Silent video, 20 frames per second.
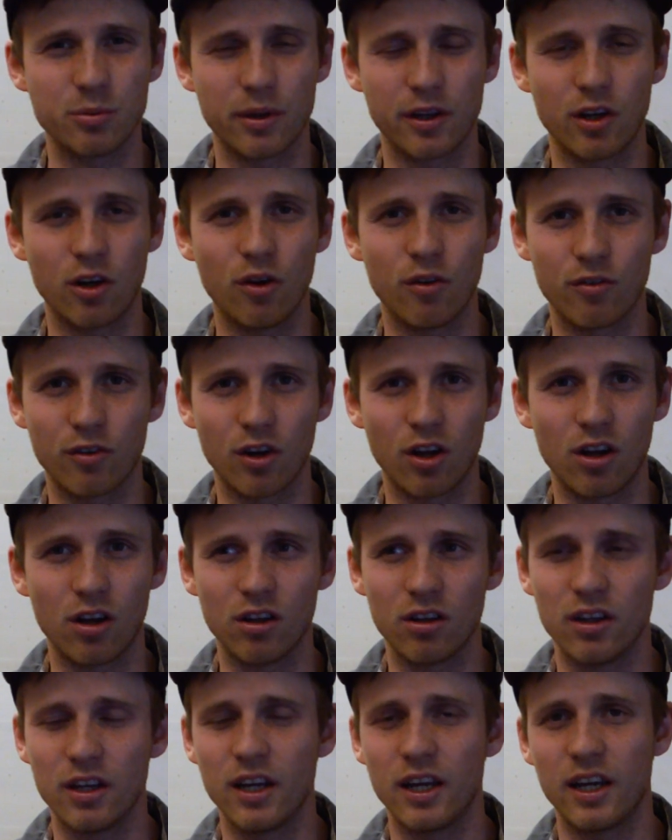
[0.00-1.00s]
with it
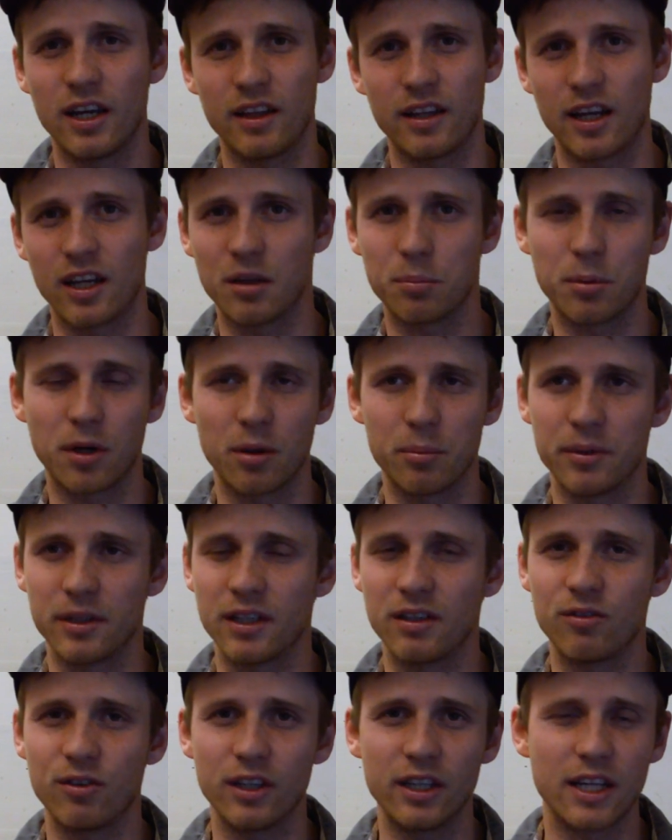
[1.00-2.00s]
overall in that department.
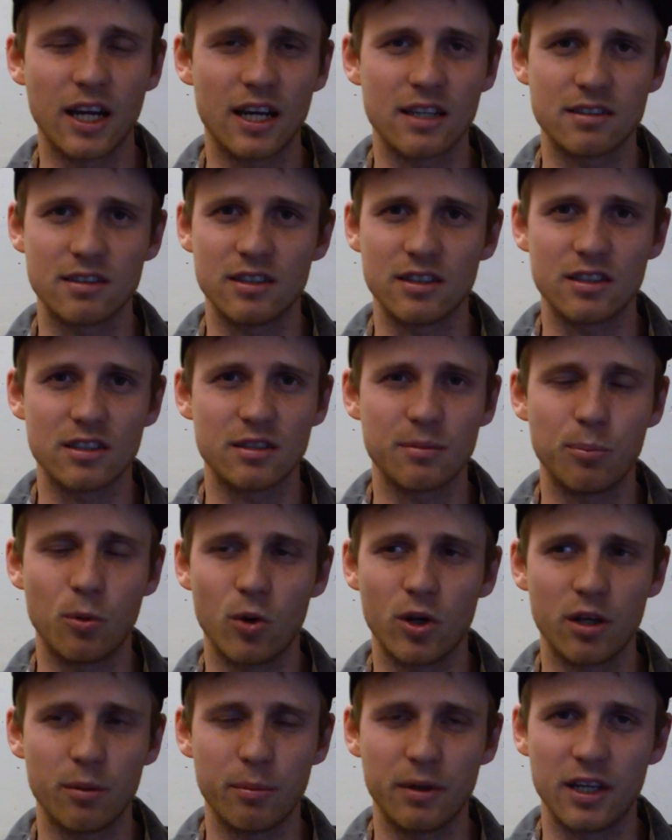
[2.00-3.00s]
It really hasn't
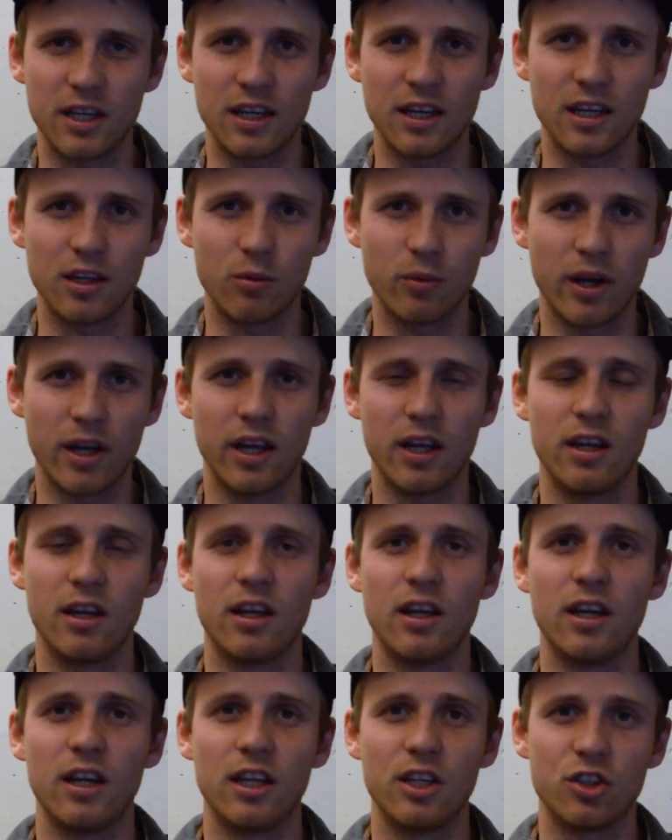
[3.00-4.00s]
disappointed me in any way
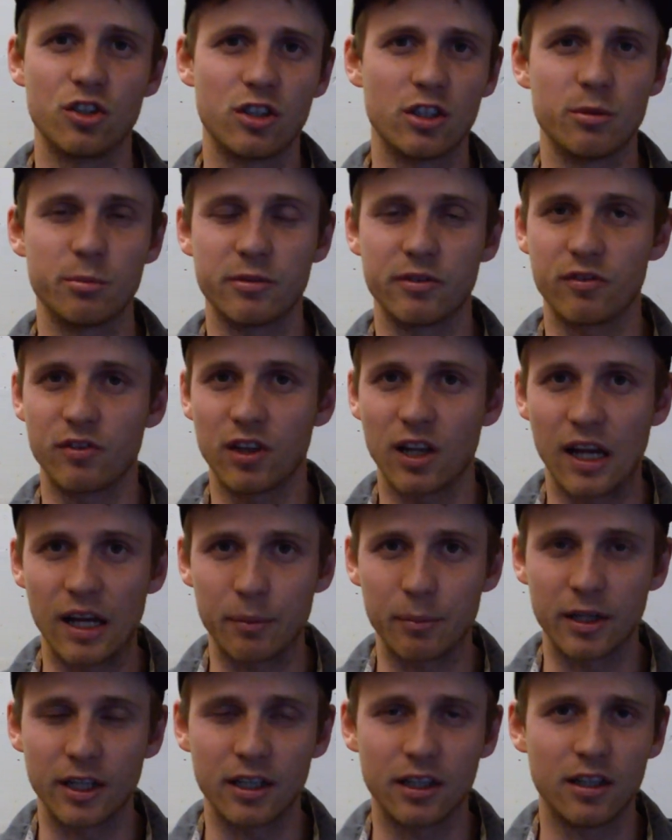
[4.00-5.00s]
in terms of
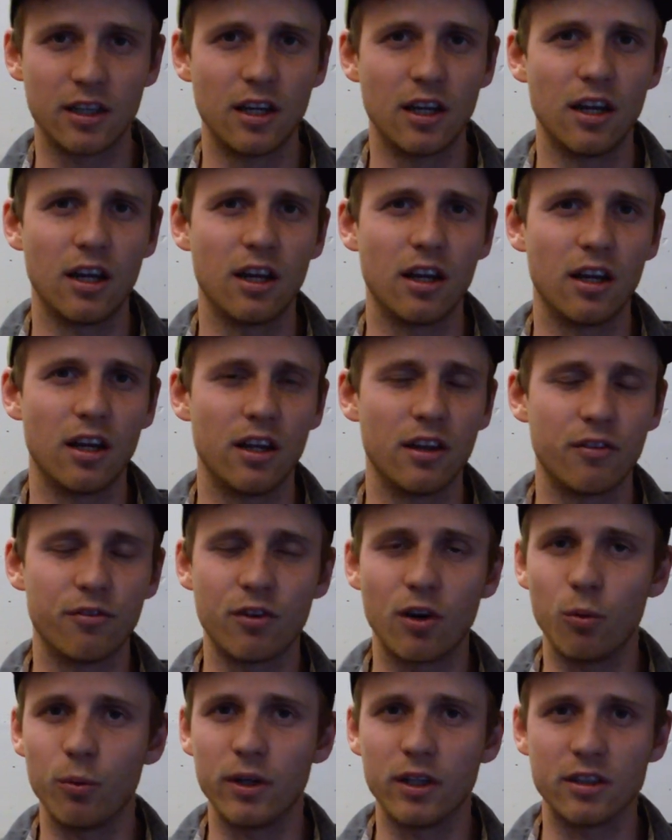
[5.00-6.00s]
climbing. The
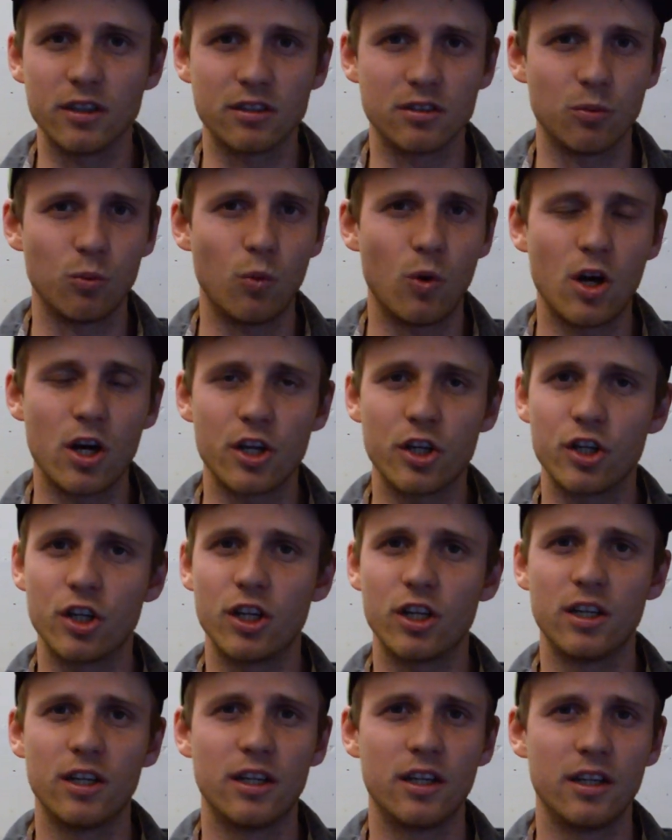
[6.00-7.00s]
front wheel doesn't
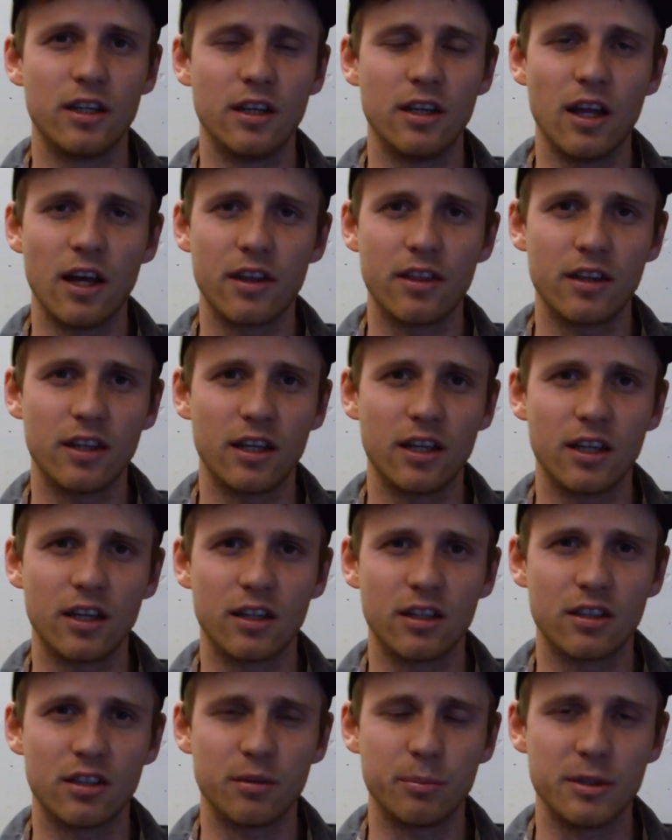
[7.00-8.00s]
wander, nothing
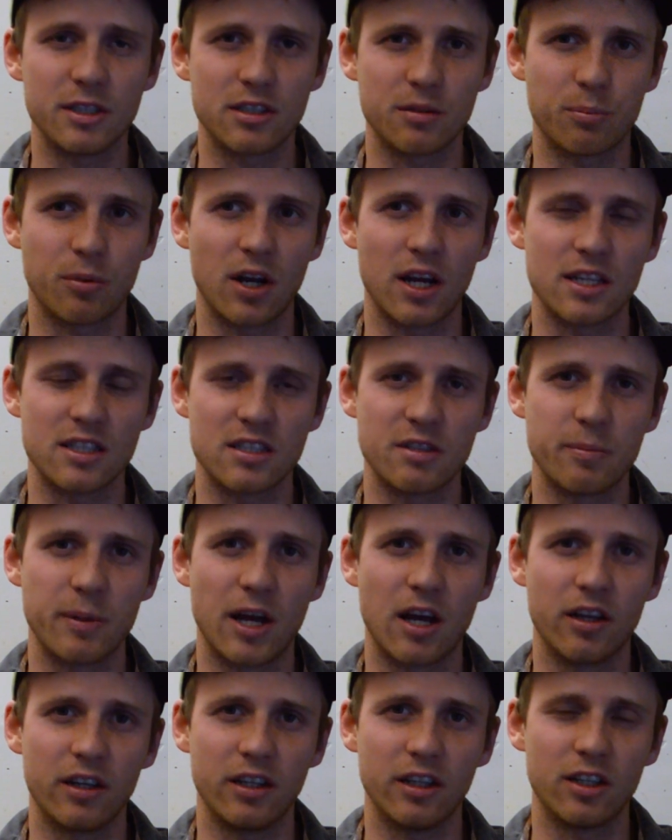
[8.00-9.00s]
to be surprised
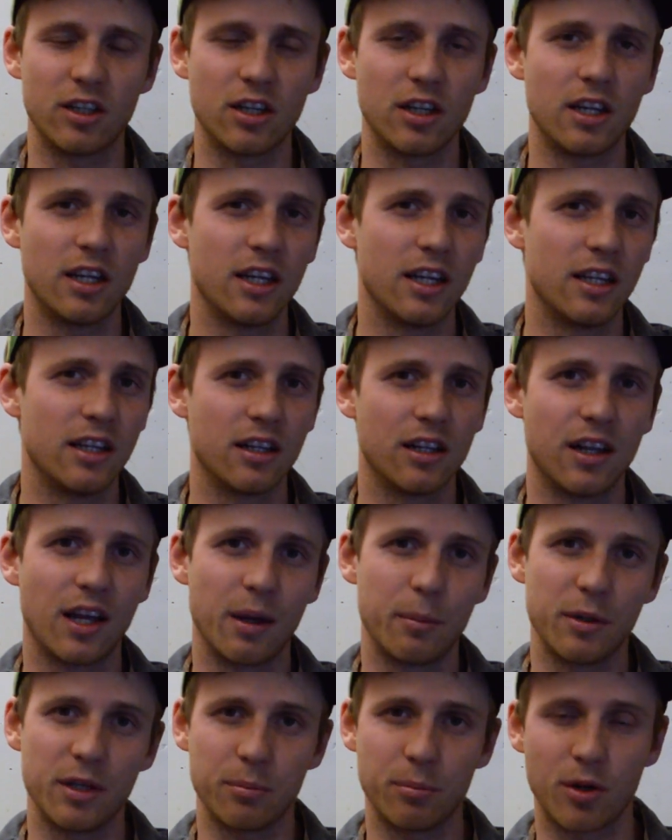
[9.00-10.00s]
about here in the
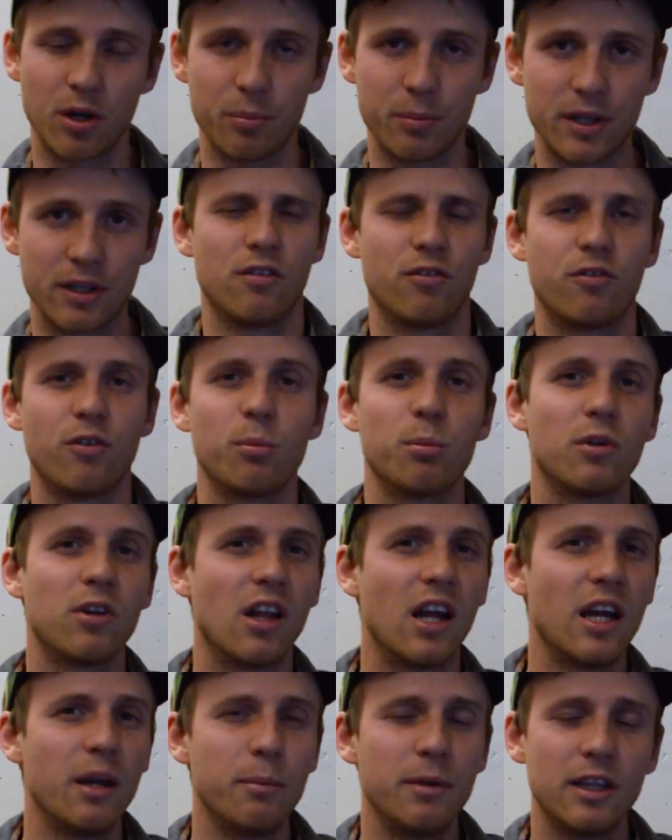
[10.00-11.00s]
climbing department. From
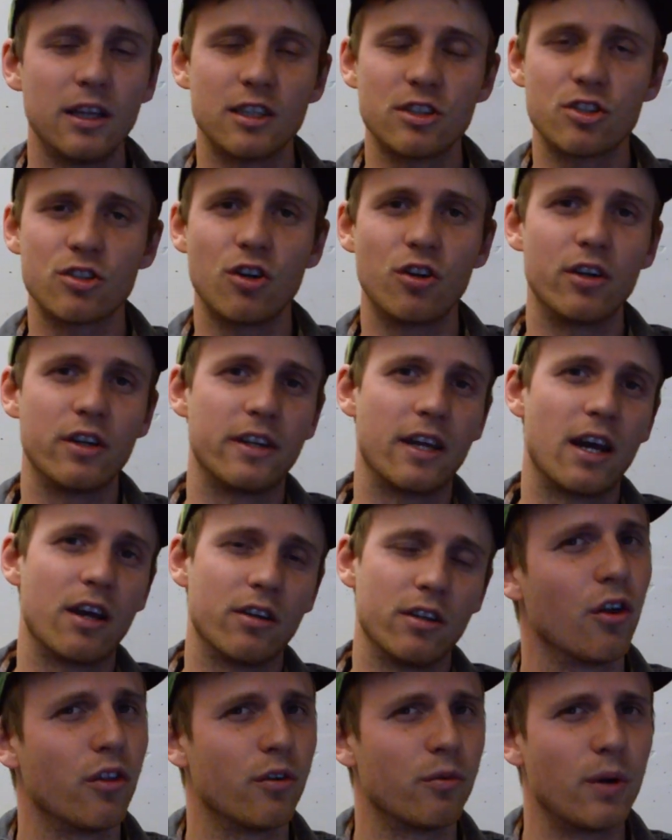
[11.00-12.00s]
climbing, let's go to
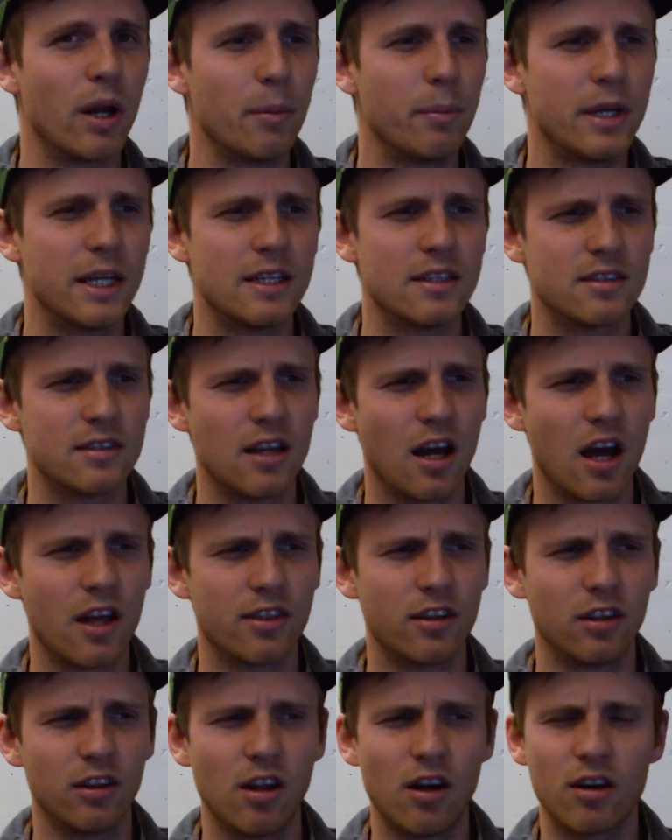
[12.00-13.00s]
downhill. The Remedy is not
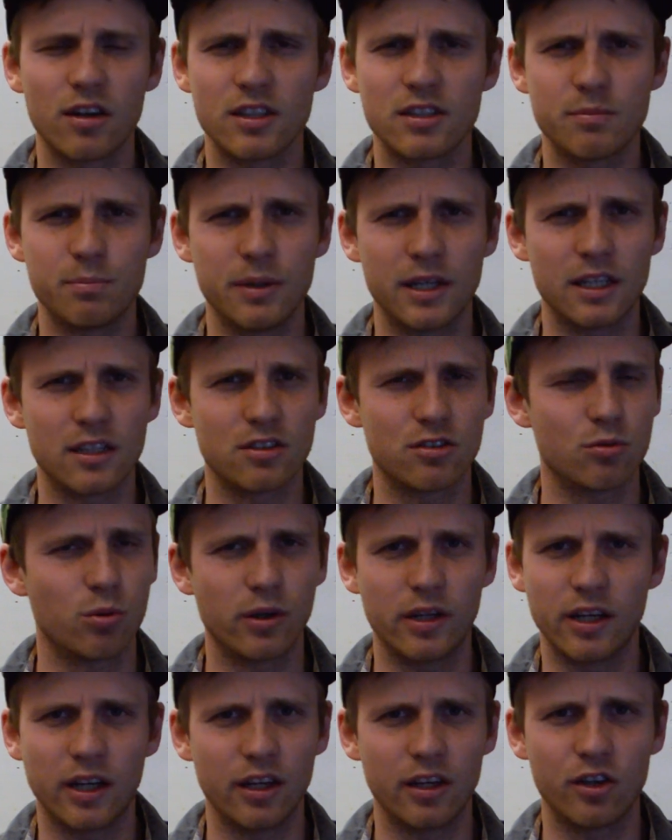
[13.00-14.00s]
the longest, biggest
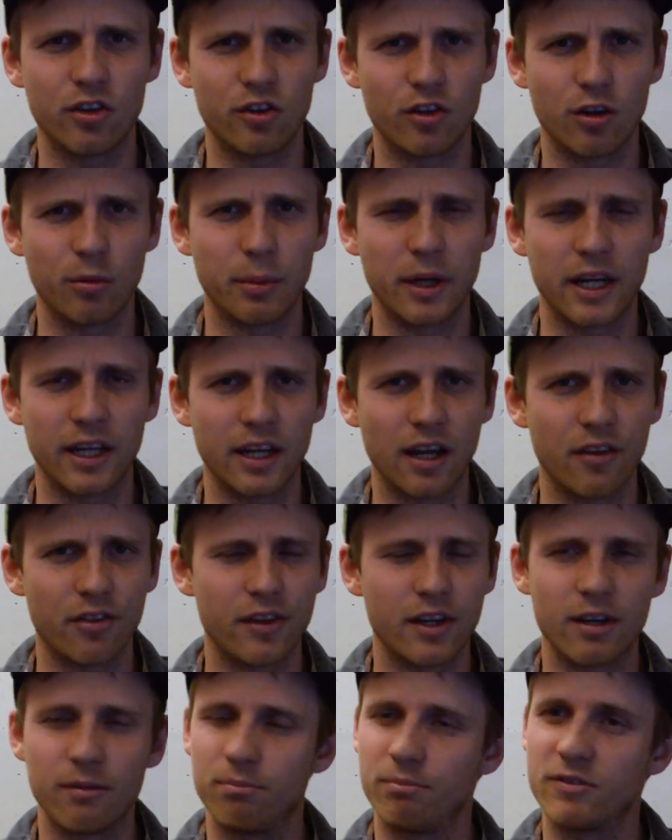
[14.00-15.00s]
29 enduro bike out
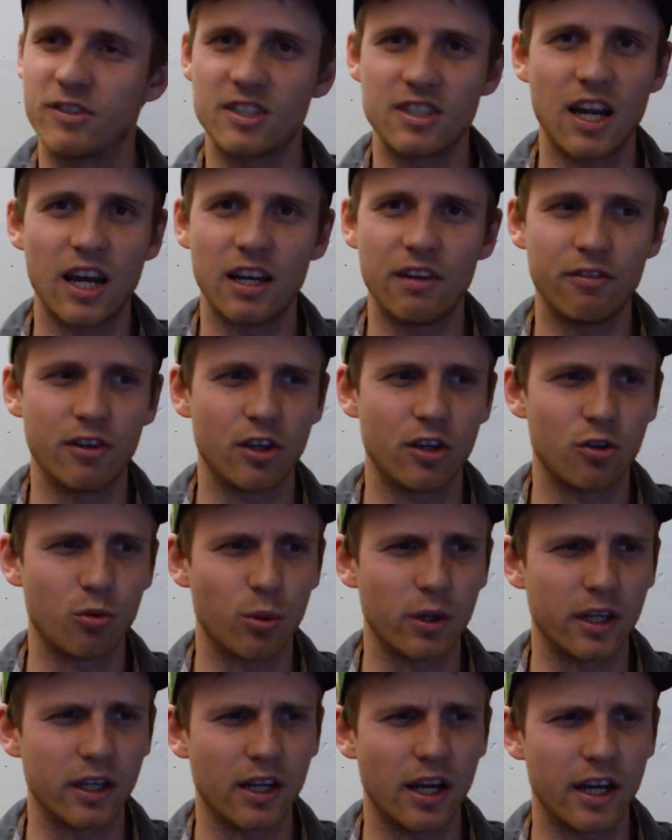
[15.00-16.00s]
there. It's not even a
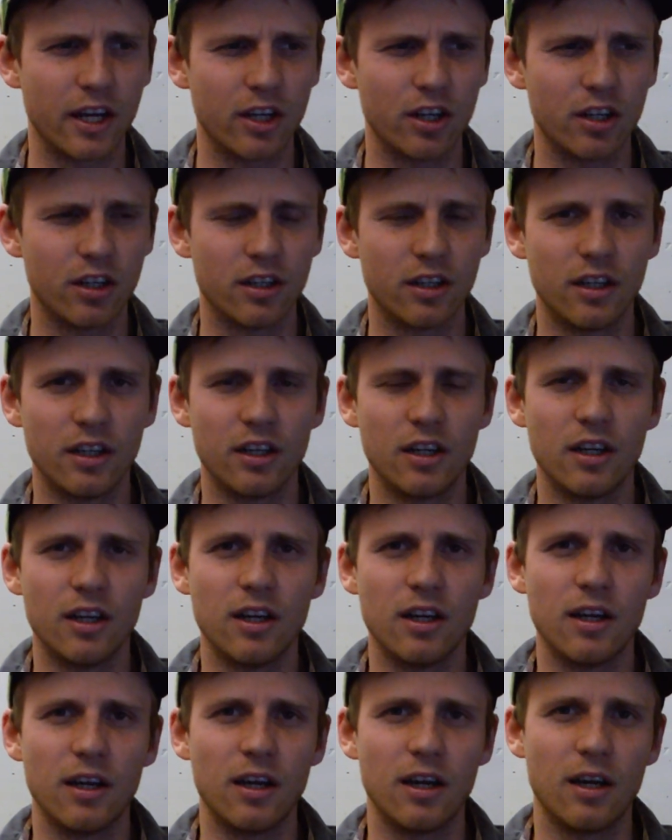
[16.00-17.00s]
29er,
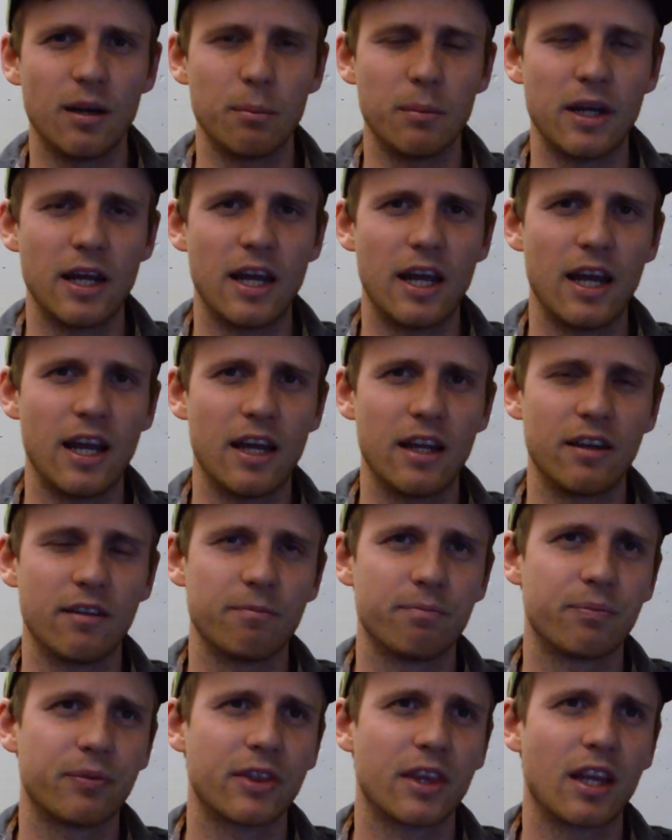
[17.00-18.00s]
and
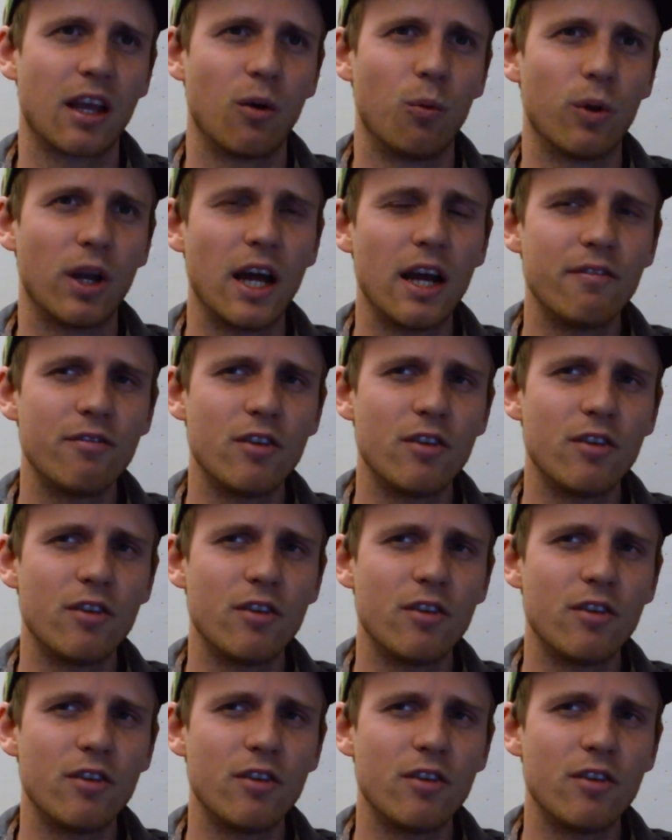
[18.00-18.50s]
what I've